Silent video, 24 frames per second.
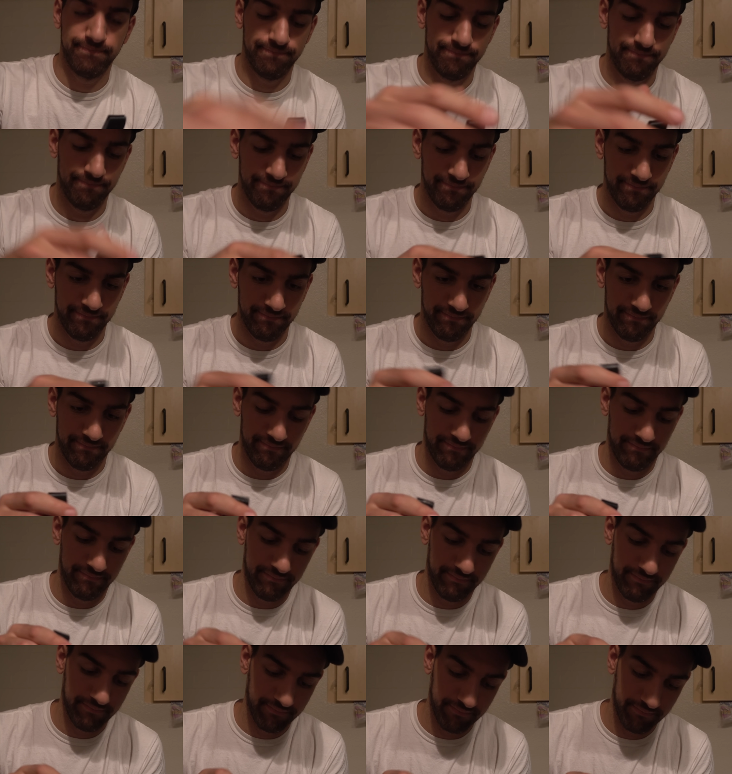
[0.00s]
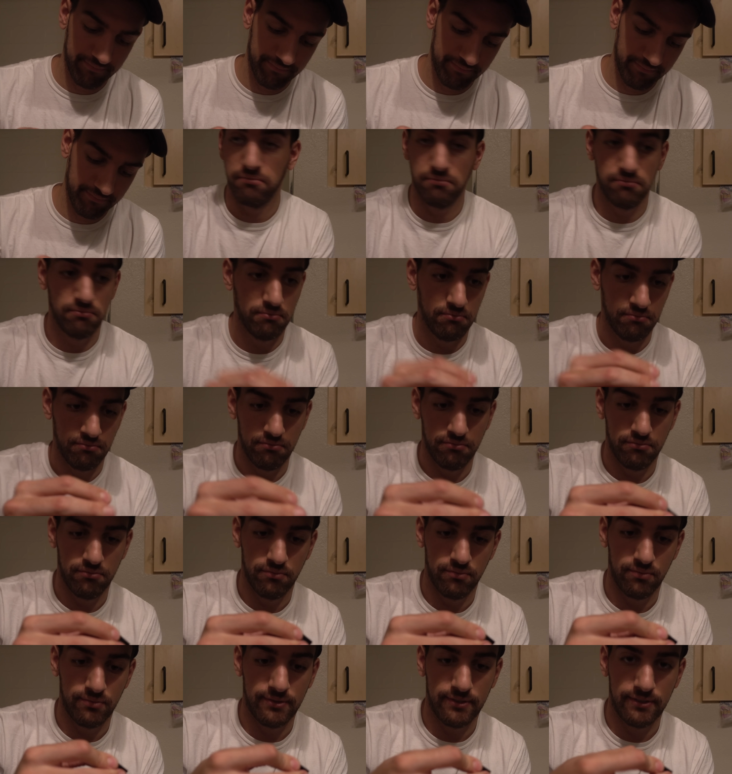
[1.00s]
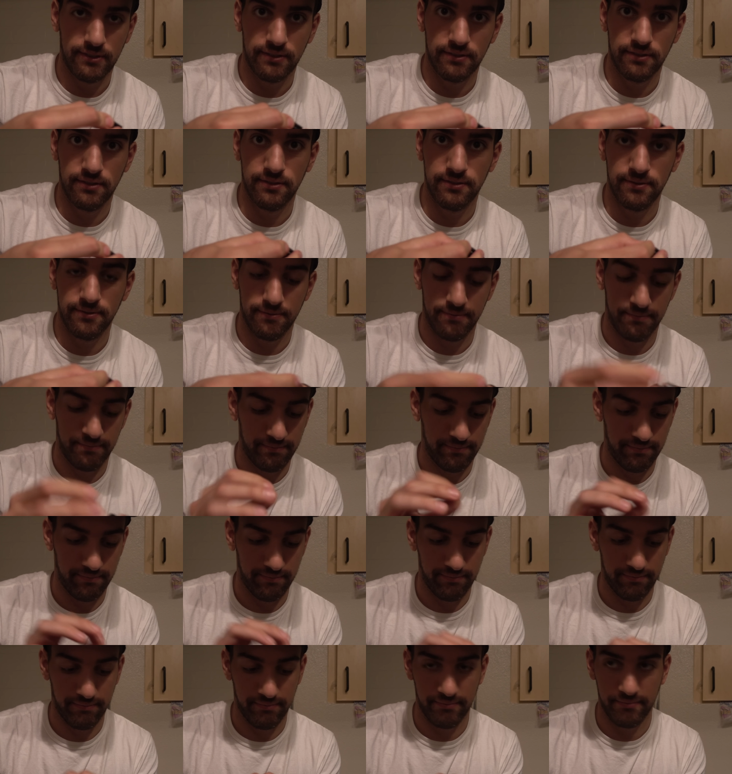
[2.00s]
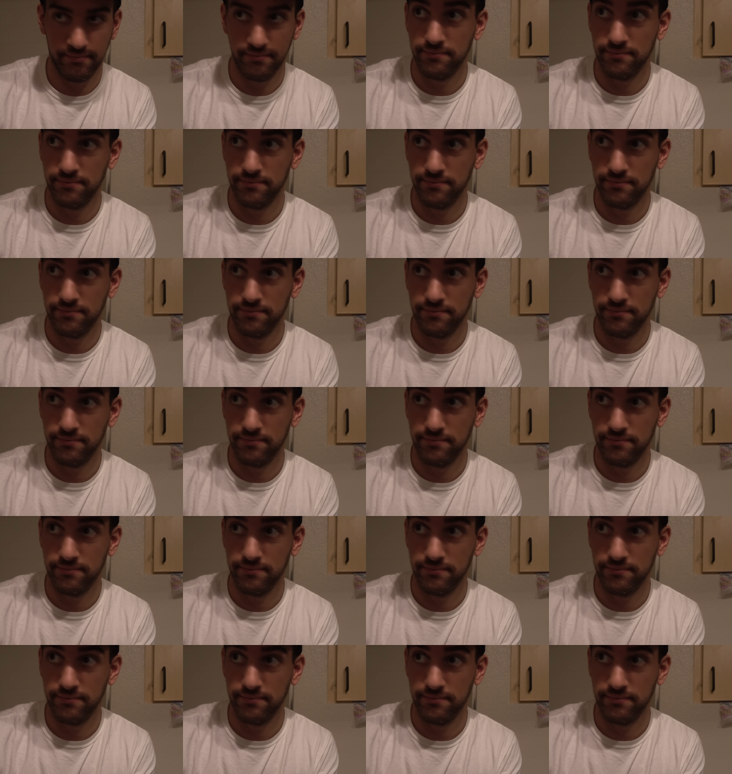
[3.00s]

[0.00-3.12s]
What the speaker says: (no one is talking)